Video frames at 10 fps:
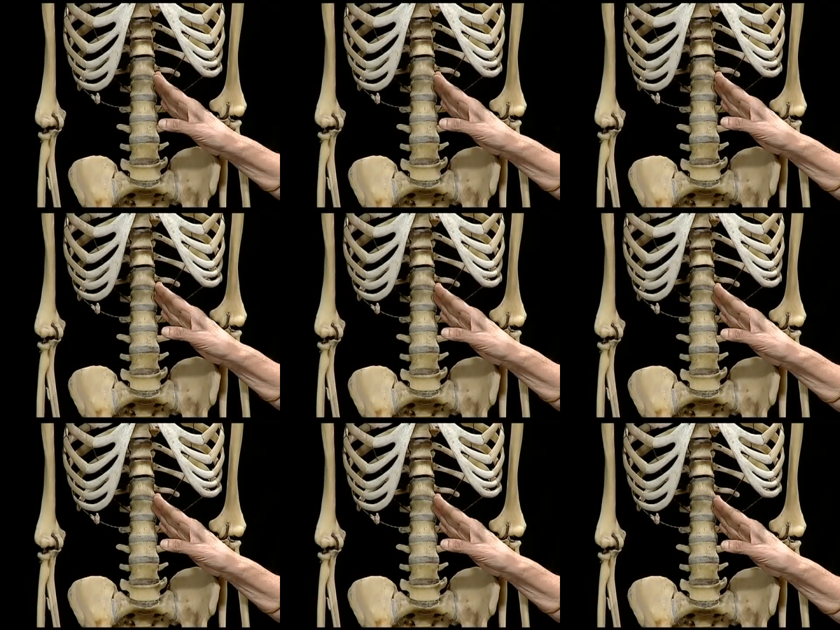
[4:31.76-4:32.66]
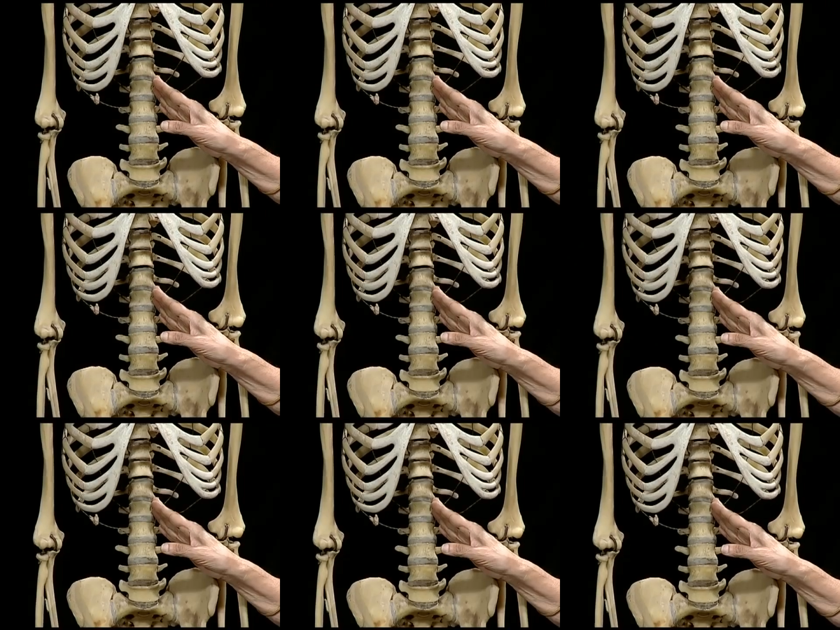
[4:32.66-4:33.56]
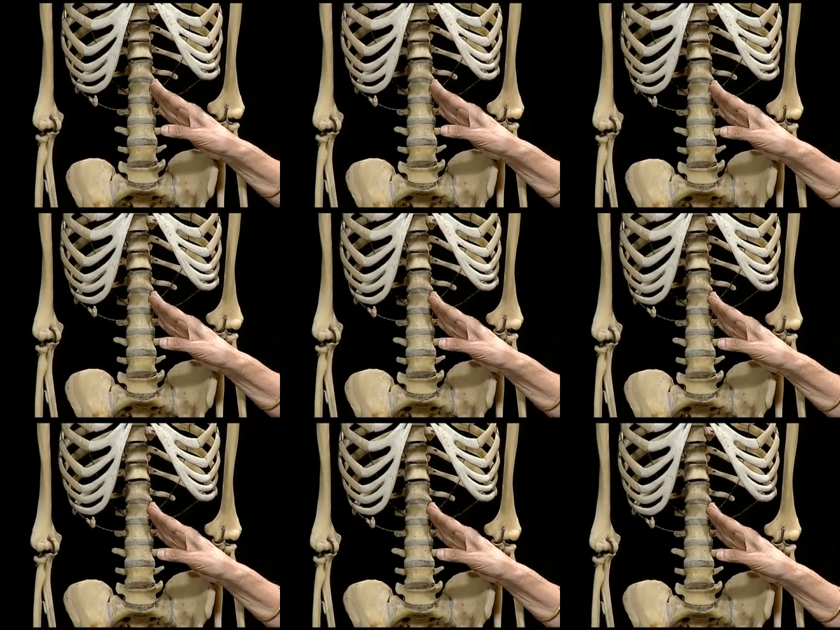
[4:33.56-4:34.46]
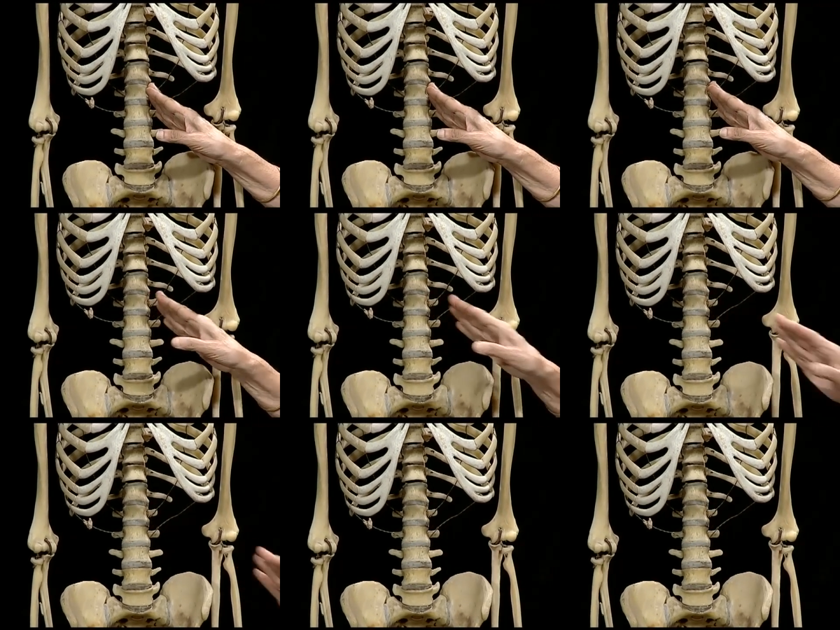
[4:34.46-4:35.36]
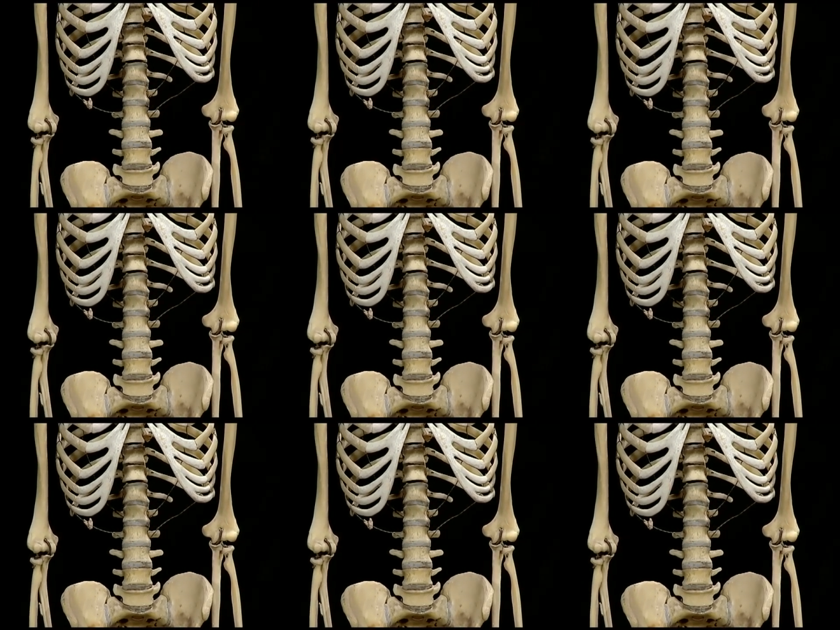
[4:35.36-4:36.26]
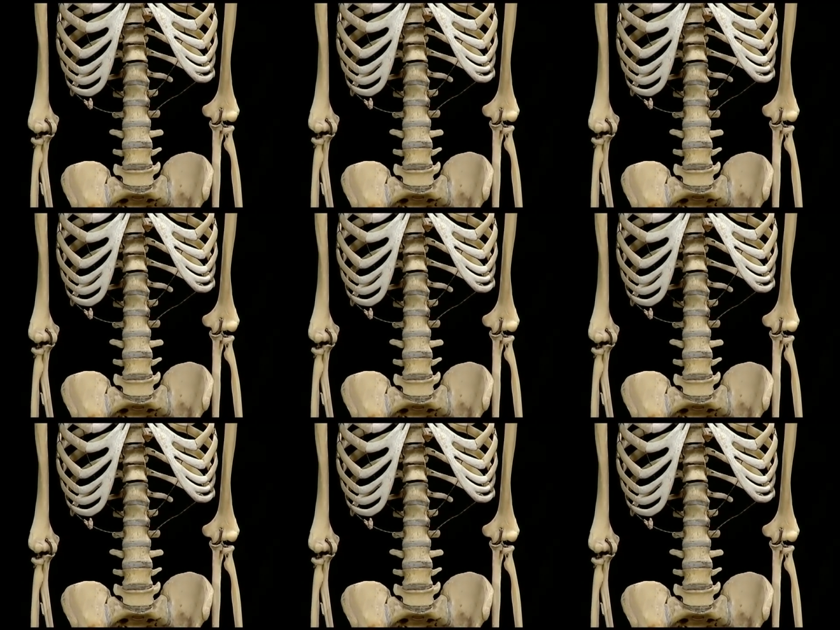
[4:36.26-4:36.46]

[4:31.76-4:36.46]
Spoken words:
No face is visible, so there are no lips to read.